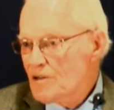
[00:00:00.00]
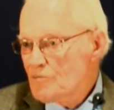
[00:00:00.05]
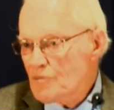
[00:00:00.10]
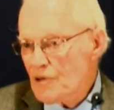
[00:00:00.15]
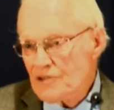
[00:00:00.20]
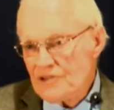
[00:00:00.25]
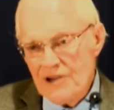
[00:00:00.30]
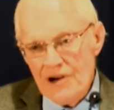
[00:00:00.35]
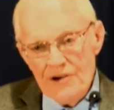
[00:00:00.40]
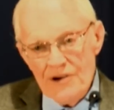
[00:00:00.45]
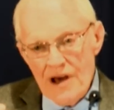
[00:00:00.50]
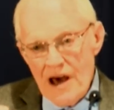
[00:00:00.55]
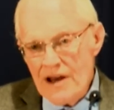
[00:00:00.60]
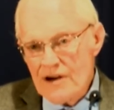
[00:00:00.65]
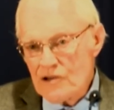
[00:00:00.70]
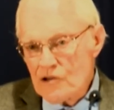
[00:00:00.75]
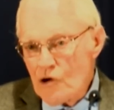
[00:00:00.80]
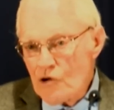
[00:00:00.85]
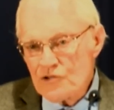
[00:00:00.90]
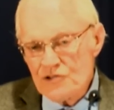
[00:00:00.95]
but they're
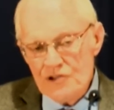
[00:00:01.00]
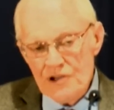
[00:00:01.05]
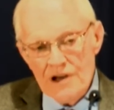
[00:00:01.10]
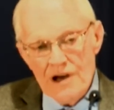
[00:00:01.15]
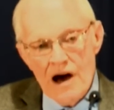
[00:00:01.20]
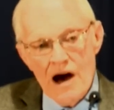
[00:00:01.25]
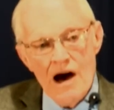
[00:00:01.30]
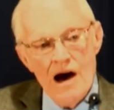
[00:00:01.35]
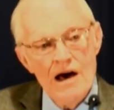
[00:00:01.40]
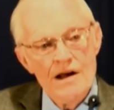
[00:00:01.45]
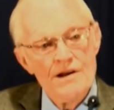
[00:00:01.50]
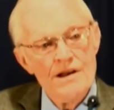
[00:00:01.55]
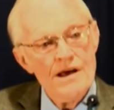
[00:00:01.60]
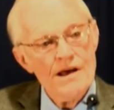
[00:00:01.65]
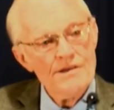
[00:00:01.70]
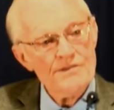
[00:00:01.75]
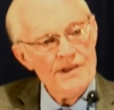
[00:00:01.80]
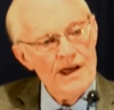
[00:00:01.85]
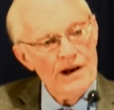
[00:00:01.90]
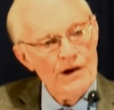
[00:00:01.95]
not close to God.
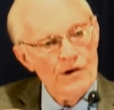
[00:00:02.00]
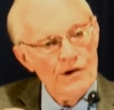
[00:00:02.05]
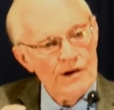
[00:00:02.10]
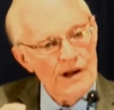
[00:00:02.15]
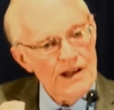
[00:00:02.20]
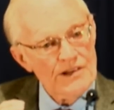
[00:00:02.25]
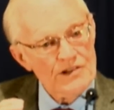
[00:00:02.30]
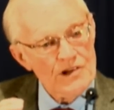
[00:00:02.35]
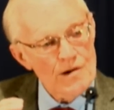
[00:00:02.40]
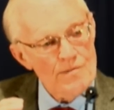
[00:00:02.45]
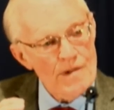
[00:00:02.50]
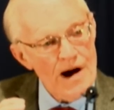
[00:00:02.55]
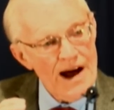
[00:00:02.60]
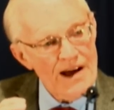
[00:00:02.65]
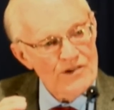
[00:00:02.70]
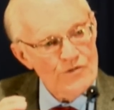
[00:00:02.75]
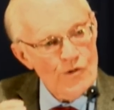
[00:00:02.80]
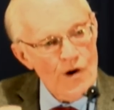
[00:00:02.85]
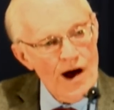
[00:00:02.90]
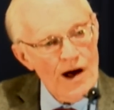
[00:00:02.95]
They don't let their
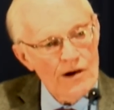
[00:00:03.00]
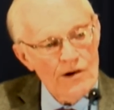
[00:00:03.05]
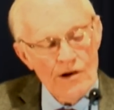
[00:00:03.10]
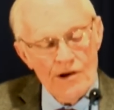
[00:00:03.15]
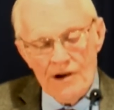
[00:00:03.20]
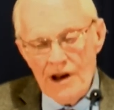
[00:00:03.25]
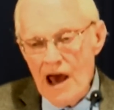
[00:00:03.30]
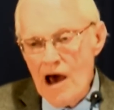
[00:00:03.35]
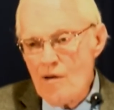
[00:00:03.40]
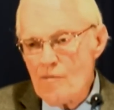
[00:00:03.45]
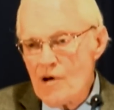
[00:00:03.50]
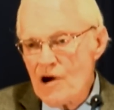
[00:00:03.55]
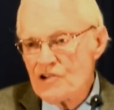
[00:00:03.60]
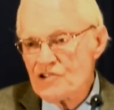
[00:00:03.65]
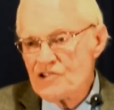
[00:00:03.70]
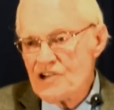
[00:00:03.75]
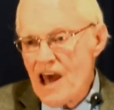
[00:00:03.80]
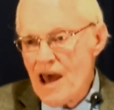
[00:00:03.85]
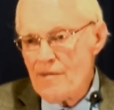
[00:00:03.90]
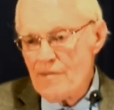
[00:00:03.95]
mind dwell on how
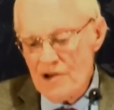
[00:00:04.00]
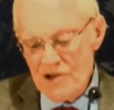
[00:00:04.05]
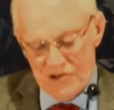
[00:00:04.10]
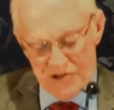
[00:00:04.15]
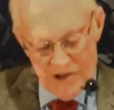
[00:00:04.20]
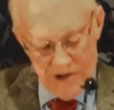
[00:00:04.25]
much damage